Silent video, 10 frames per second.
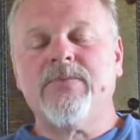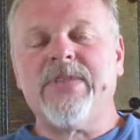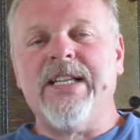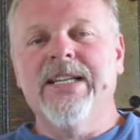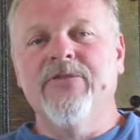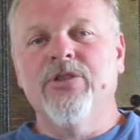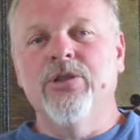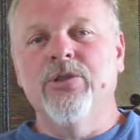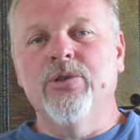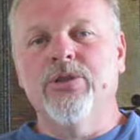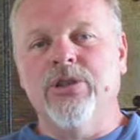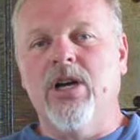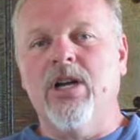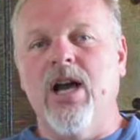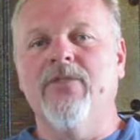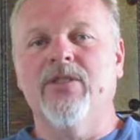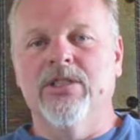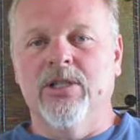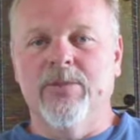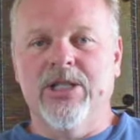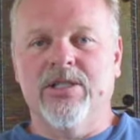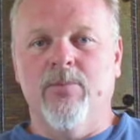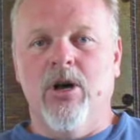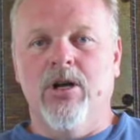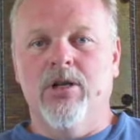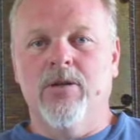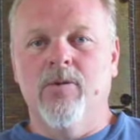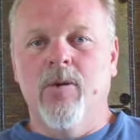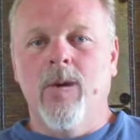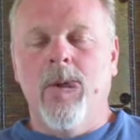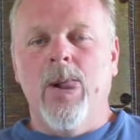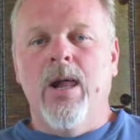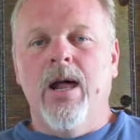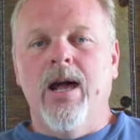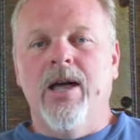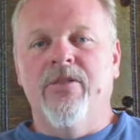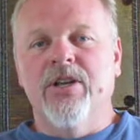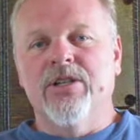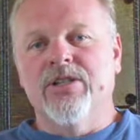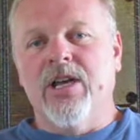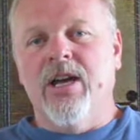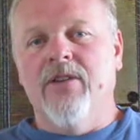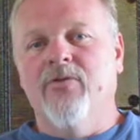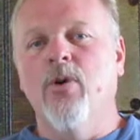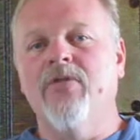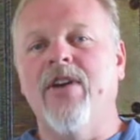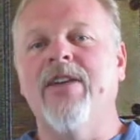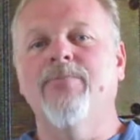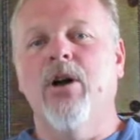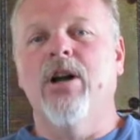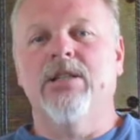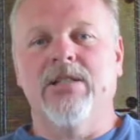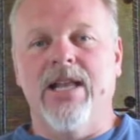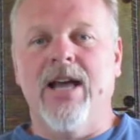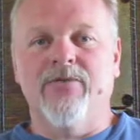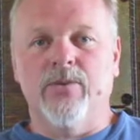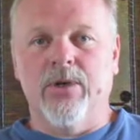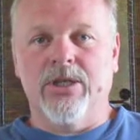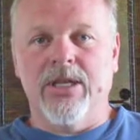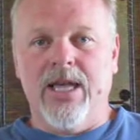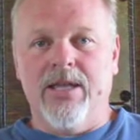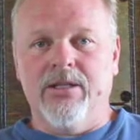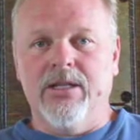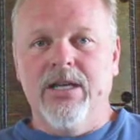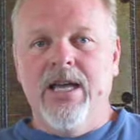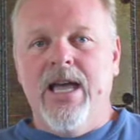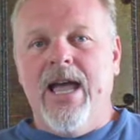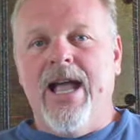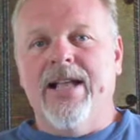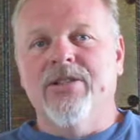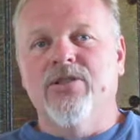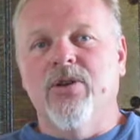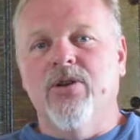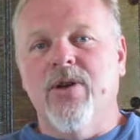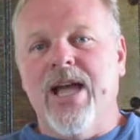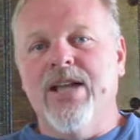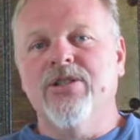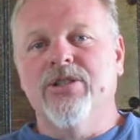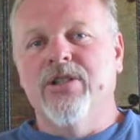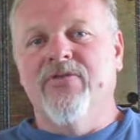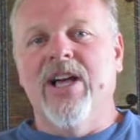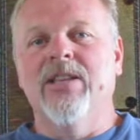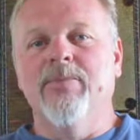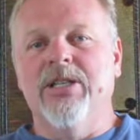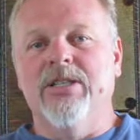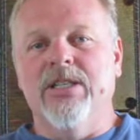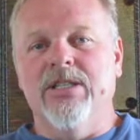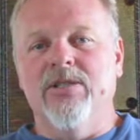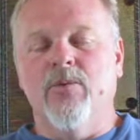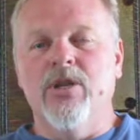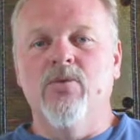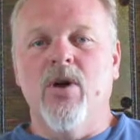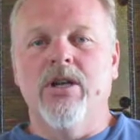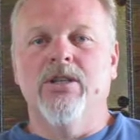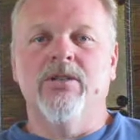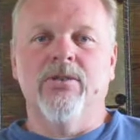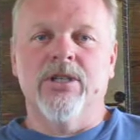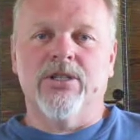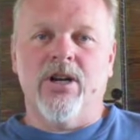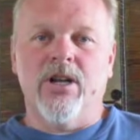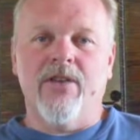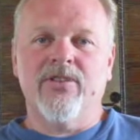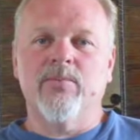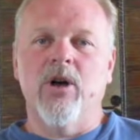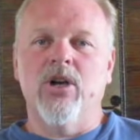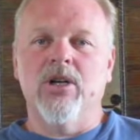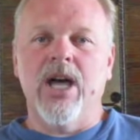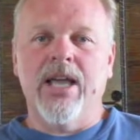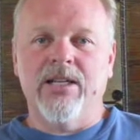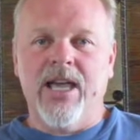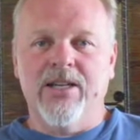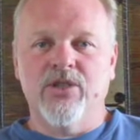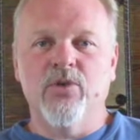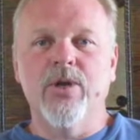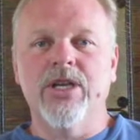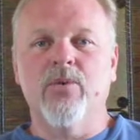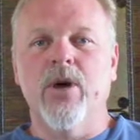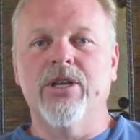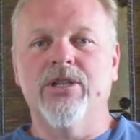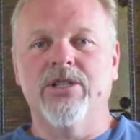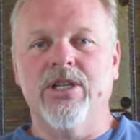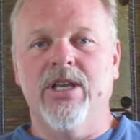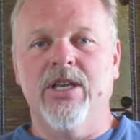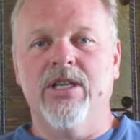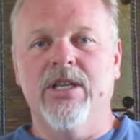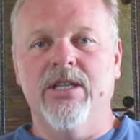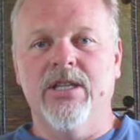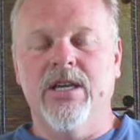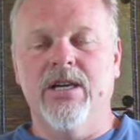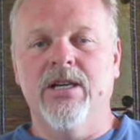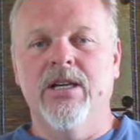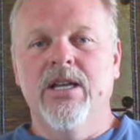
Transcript: If you start off a little bit small, there's 4 or 5 parts that have to work together. And so as you're developing these, what you want to do is start off small and tweak what you're seeing in there.